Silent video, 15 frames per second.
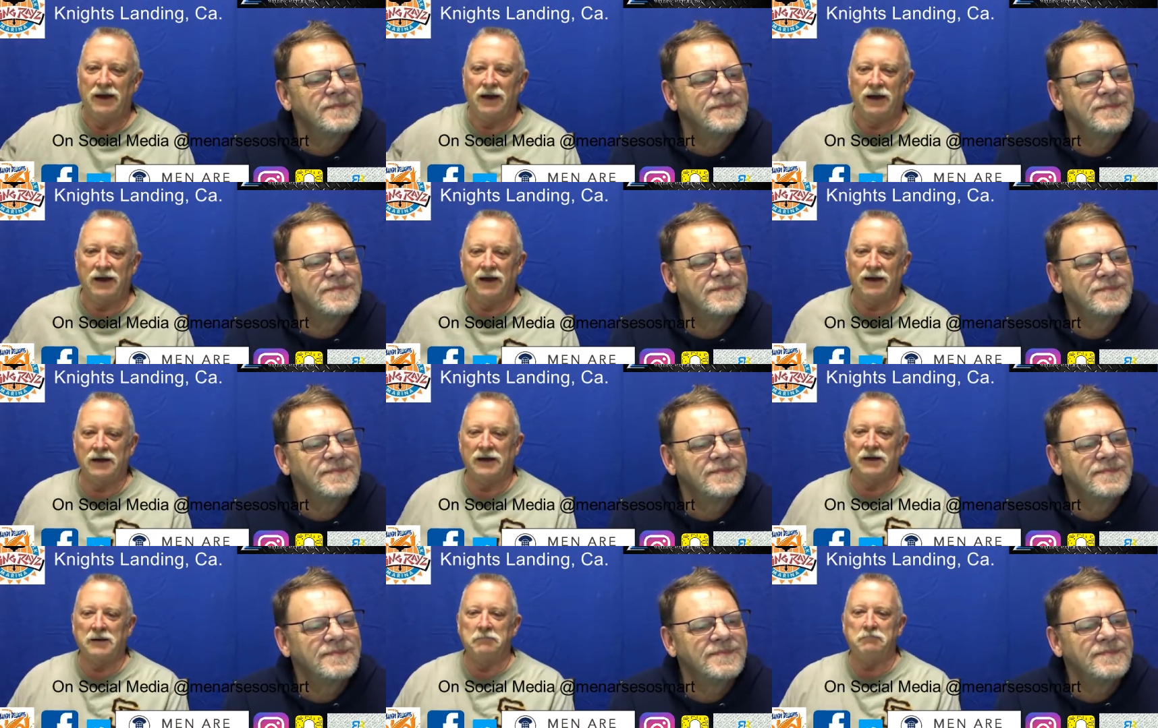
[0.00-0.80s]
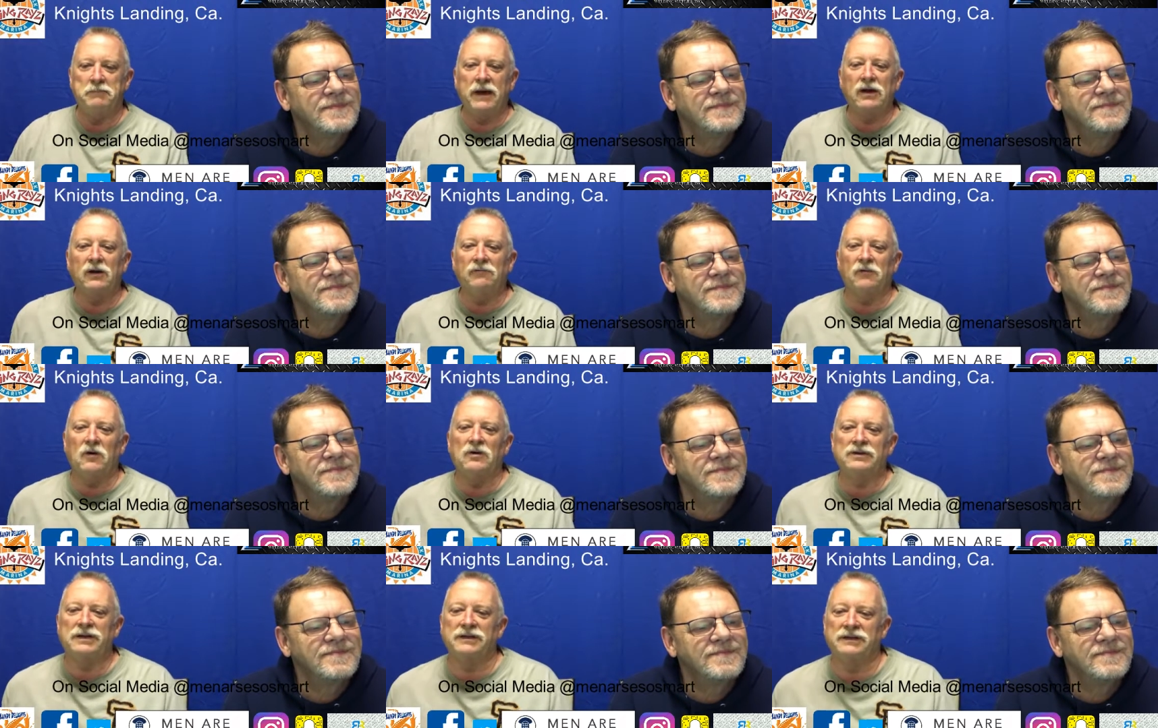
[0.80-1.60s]
Speaker 1: Uh, better
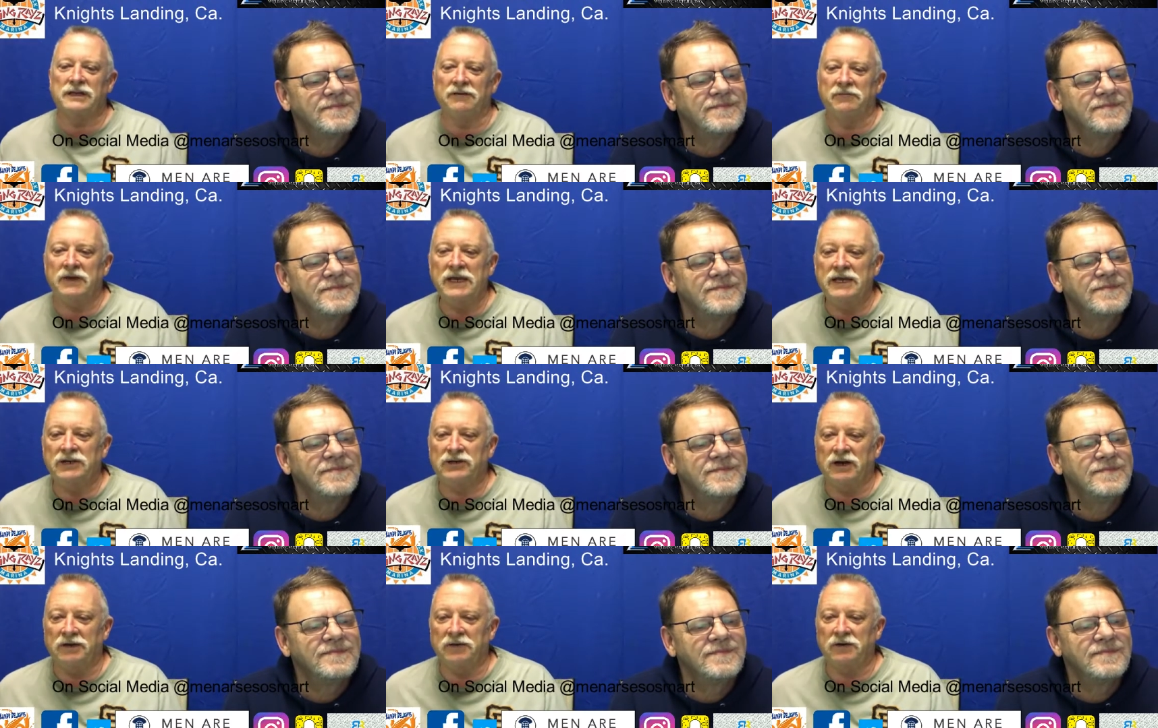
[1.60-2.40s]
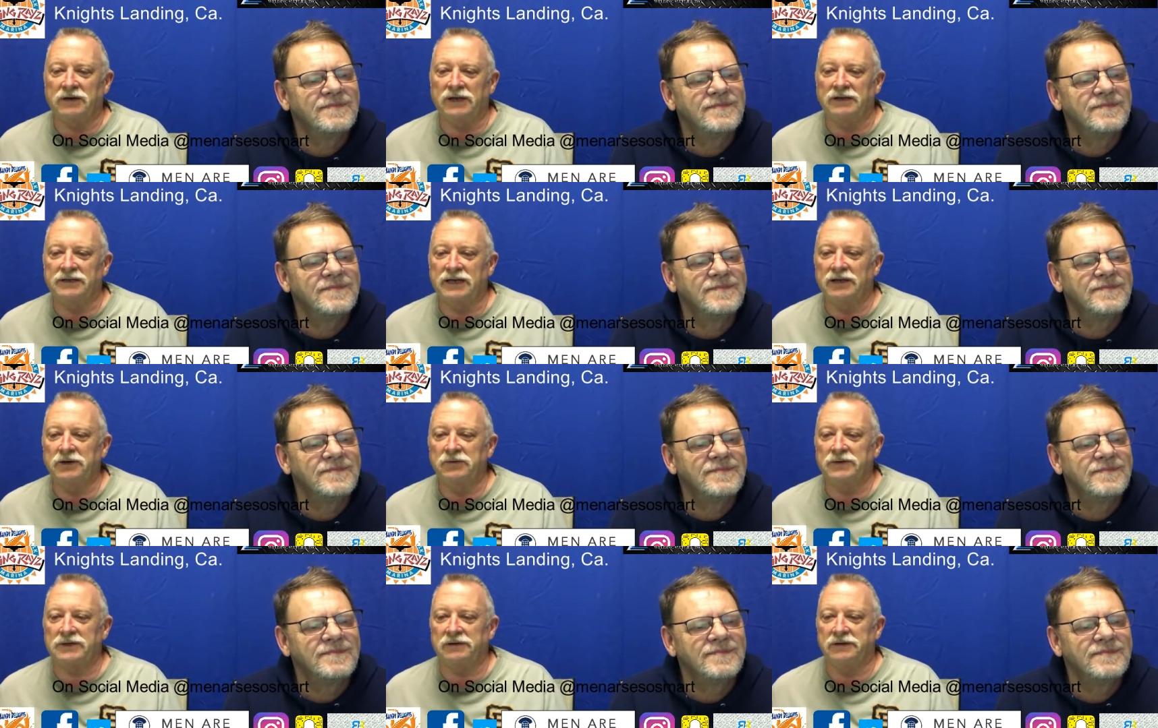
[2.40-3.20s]
versions of each other
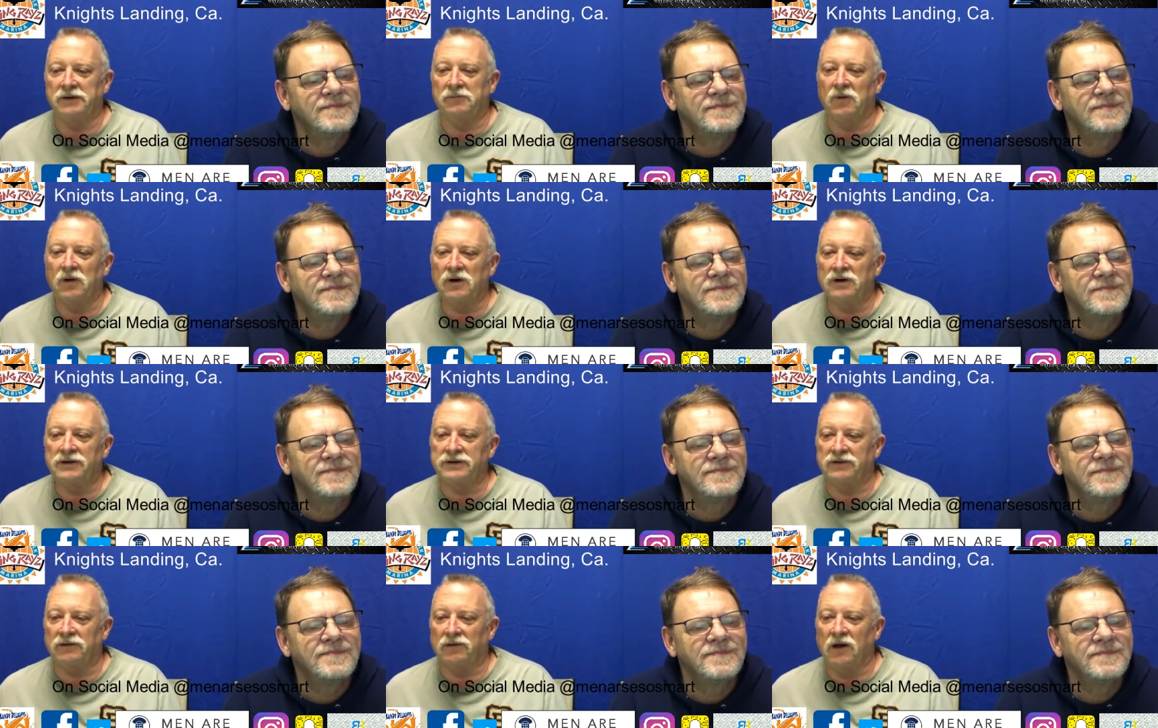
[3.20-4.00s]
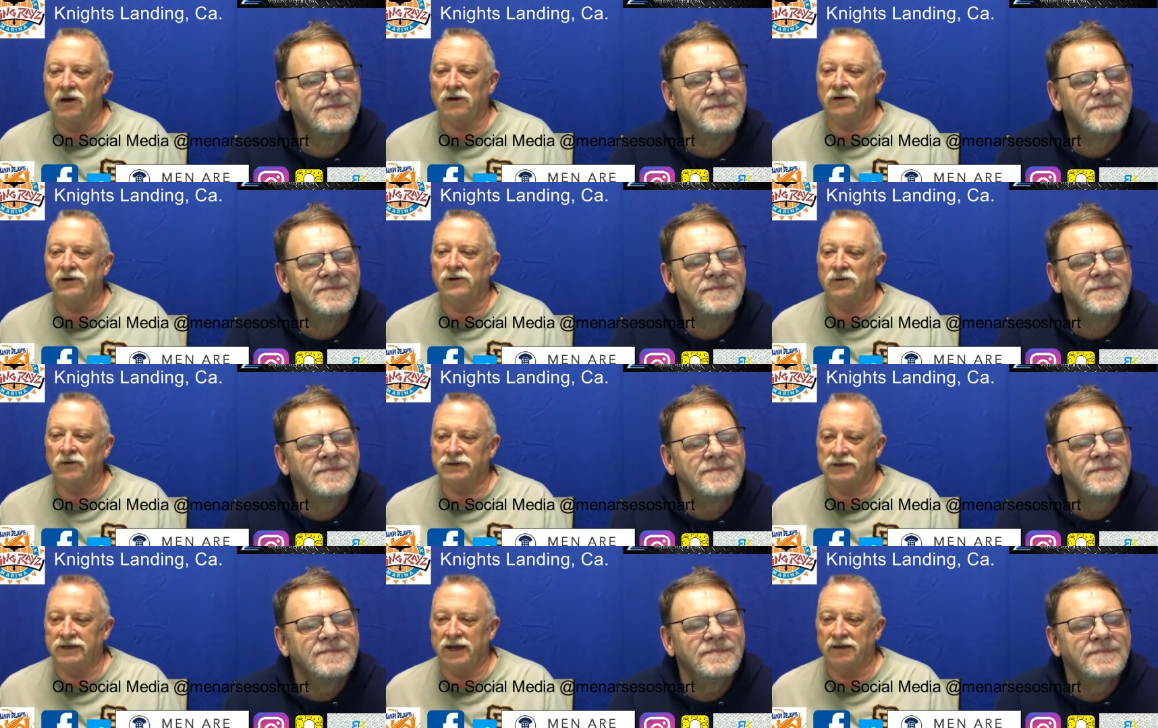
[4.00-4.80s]
continuously emerge the longer you
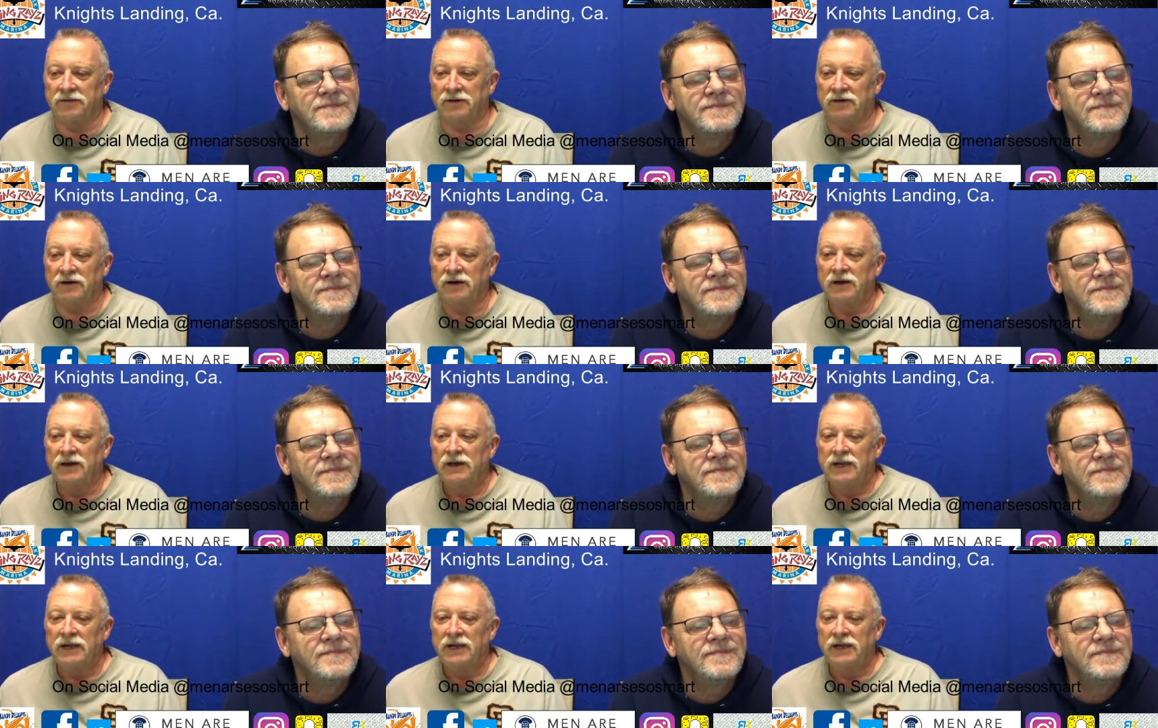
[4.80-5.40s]
are together.